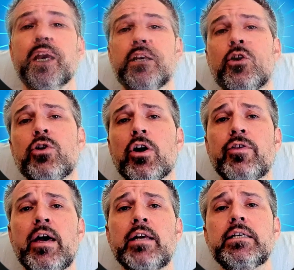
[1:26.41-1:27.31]
A note on
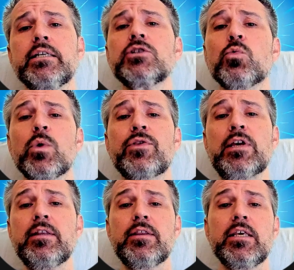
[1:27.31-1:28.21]
that is
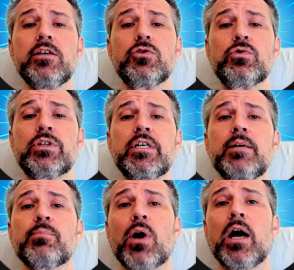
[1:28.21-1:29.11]
within the Unity
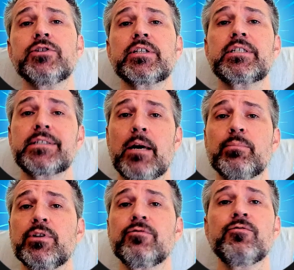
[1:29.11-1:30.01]
project
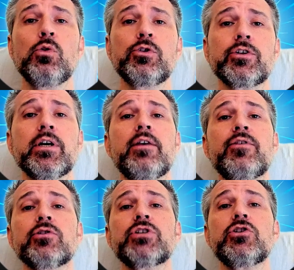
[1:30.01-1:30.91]
template folder,
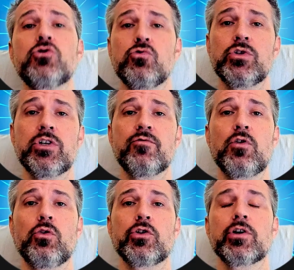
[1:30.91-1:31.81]
there's a Unity
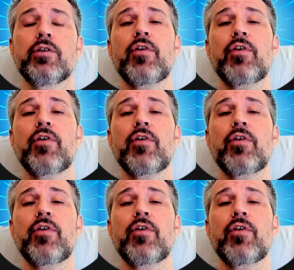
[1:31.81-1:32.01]
folder.